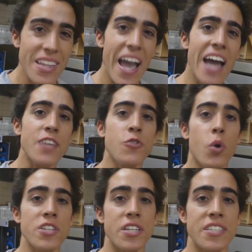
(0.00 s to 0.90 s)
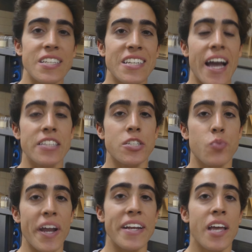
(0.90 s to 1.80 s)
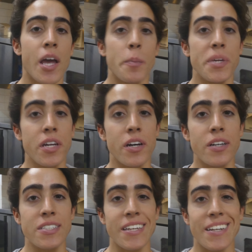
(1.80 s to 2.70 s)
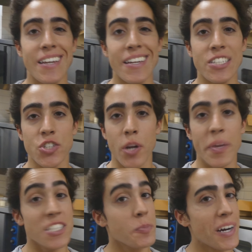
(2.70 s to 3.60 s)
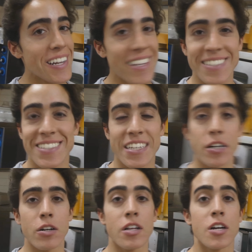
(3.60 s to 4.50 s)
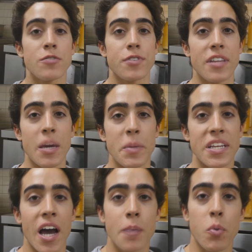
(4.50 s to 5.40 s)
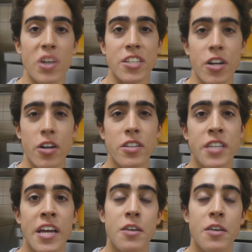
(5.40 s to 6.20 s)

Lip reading: at, of course, a discounted rate because it is trimmings, but it is still filet mignon, boys and girls.